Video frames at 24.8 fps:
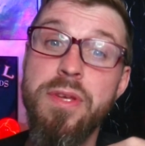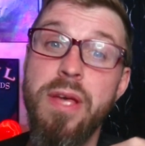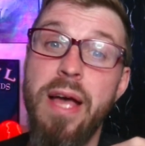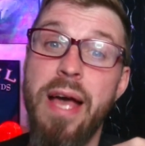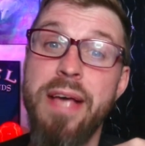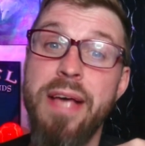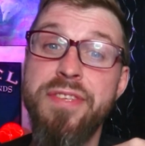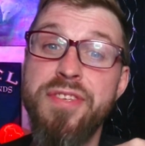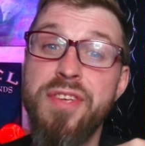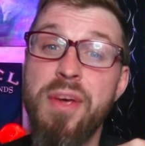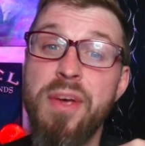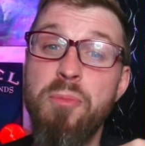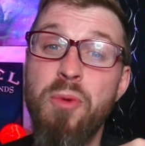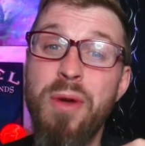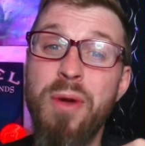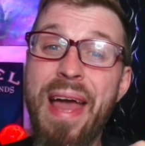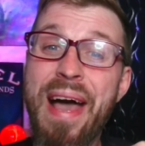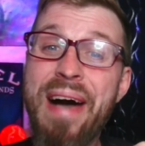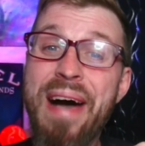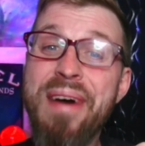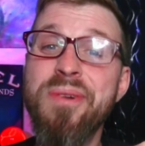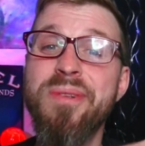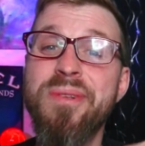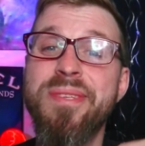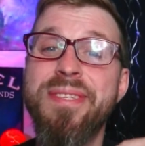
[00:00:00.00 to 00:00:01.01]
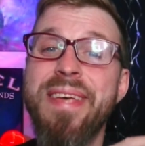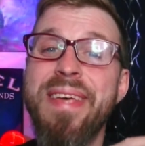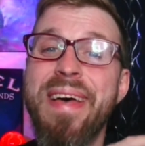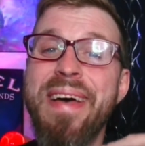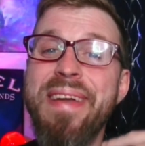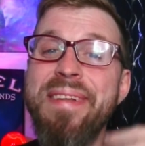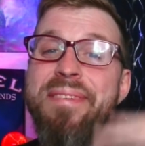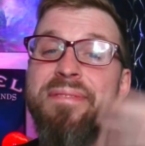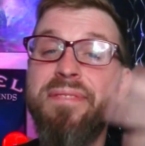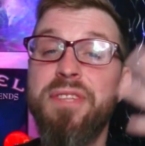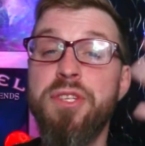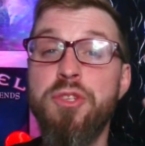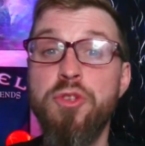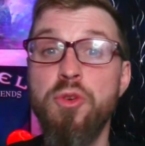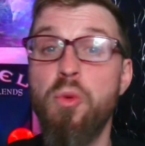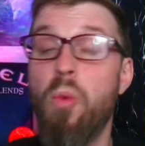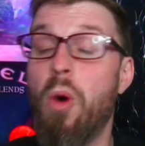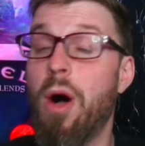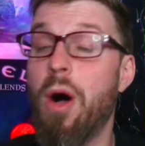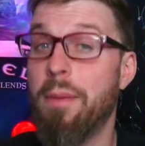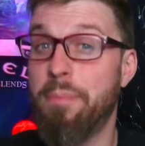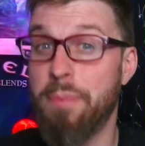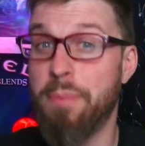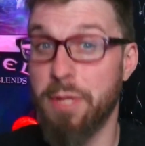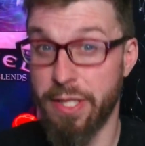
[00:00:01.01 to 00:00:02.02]
as someone outside of the
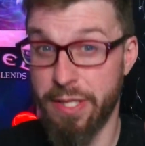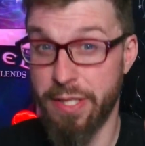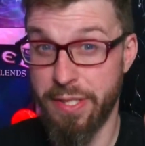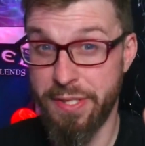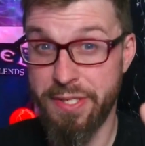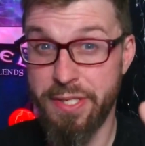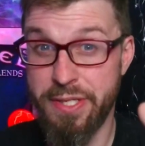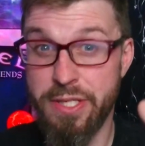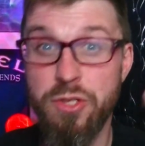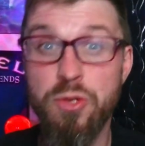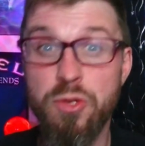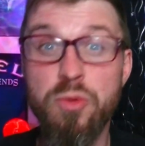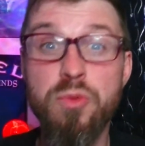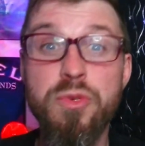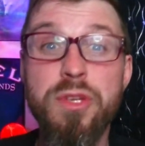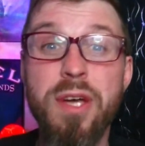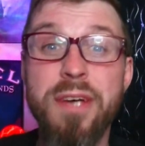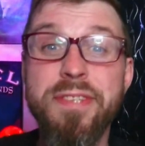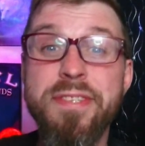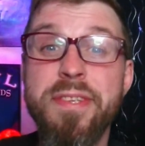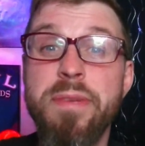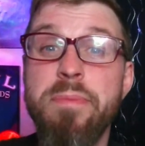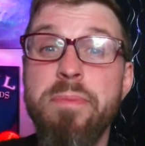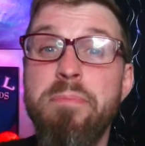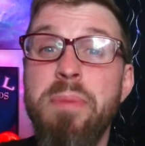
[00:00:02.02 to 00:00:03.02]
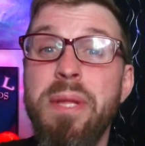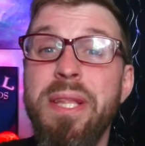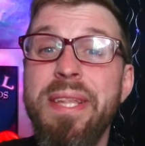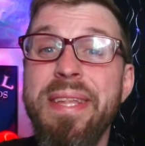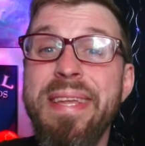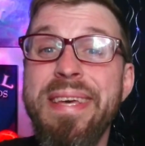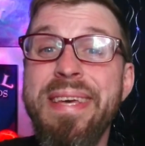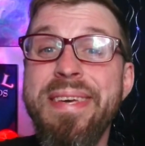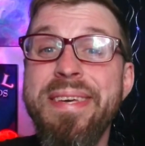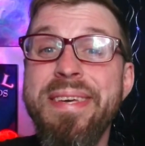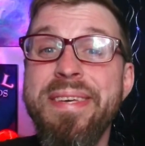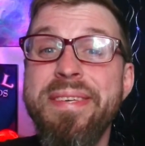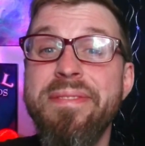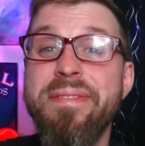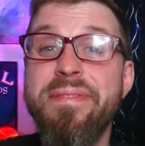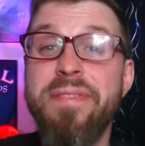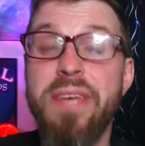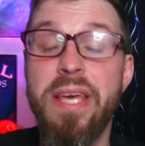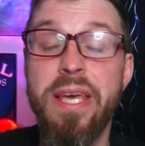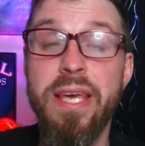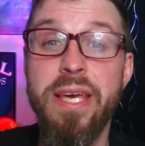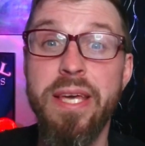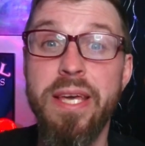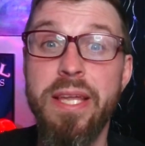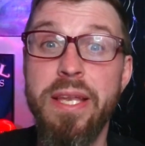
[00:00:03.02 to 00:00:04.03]
duopoly and who doesn't believe
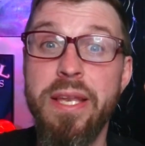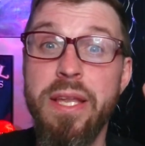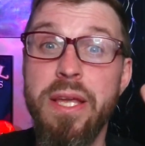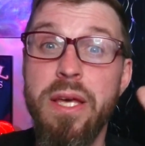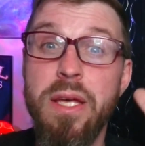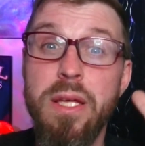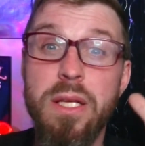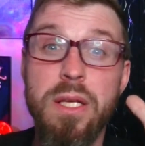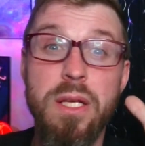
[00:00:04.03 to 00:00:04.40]
in